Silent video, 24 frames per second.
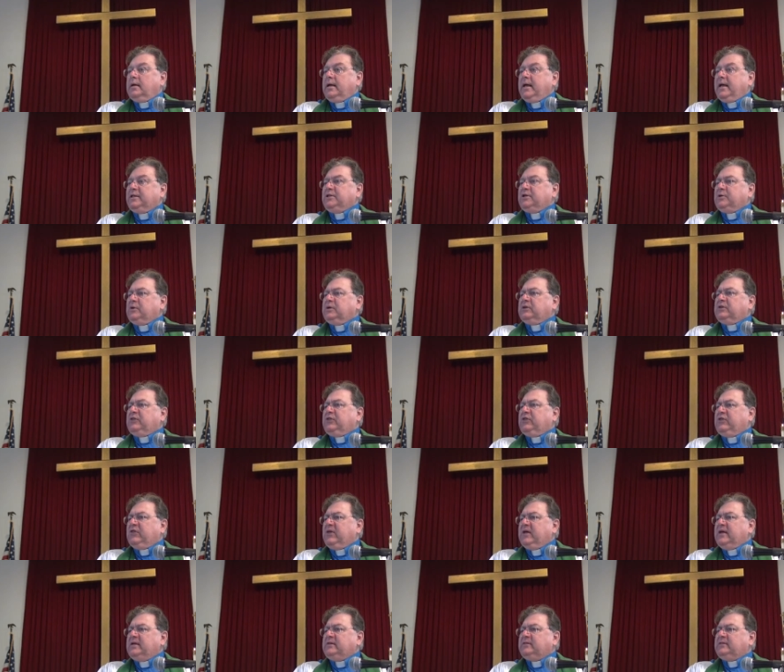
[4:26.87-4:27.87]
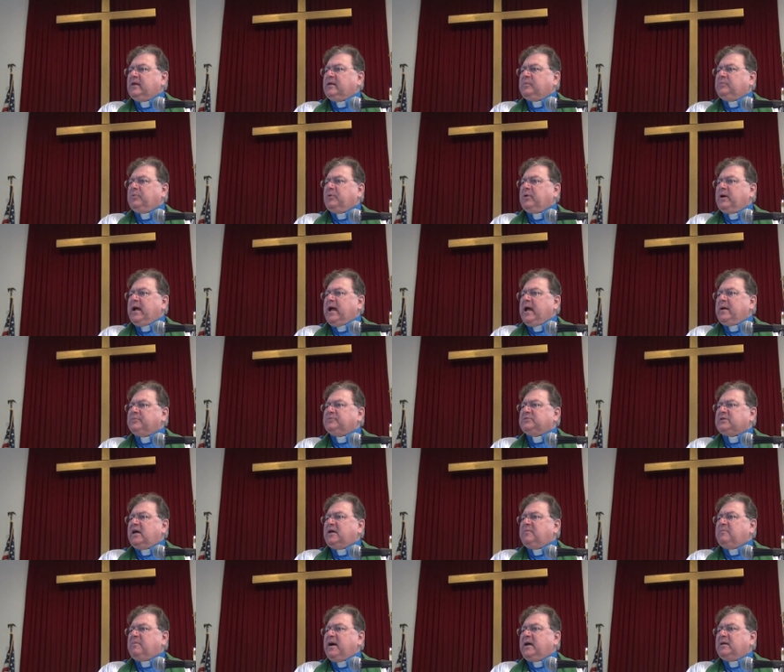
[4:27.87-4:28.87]
And you would think that perhaps
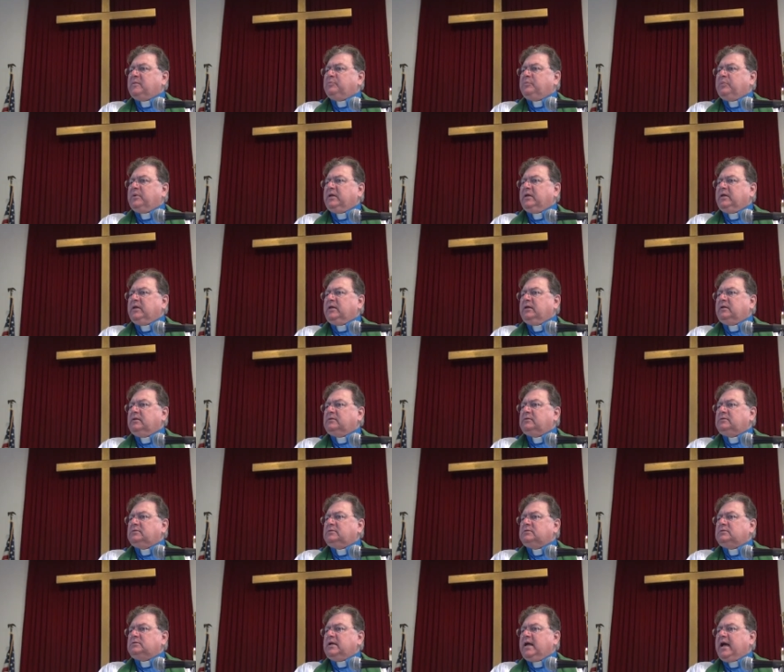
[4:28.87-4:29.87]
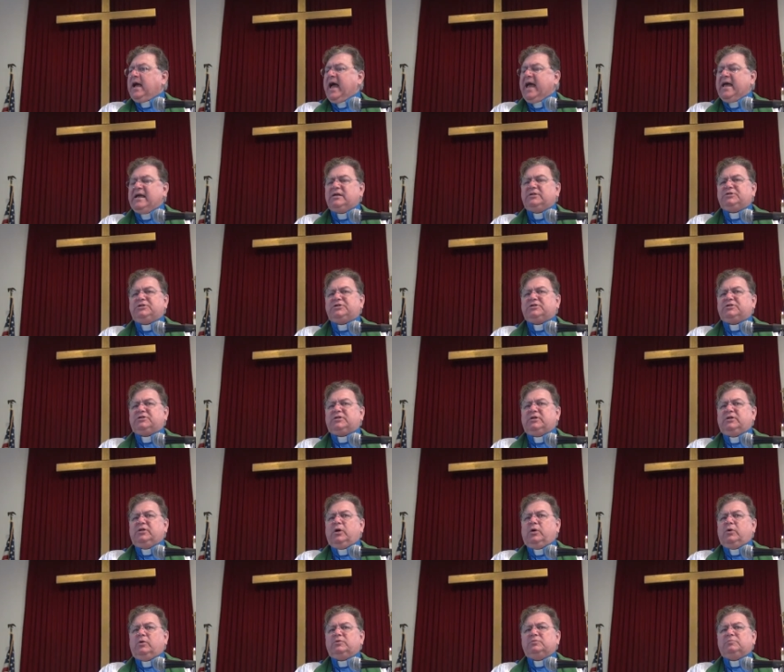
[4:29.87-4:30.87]
I might be anxious in
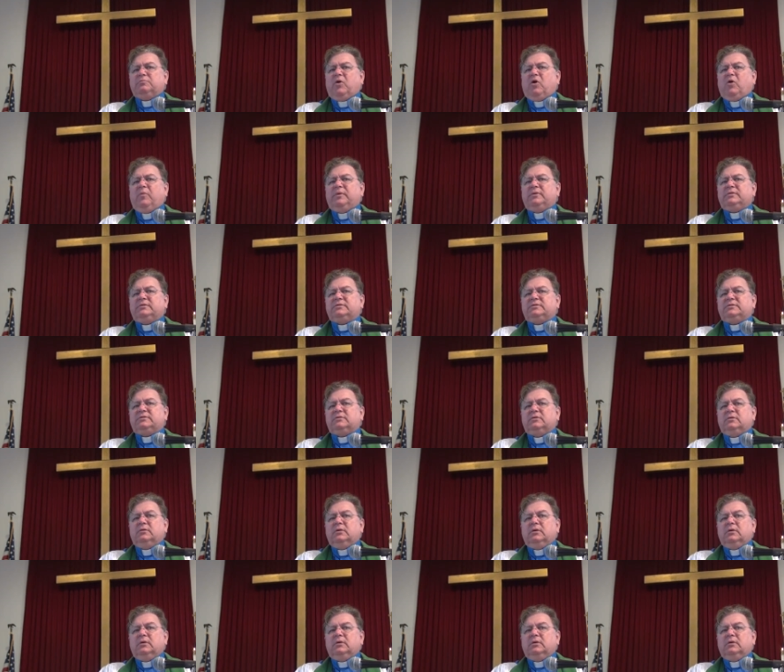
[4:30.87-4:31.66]
those moments,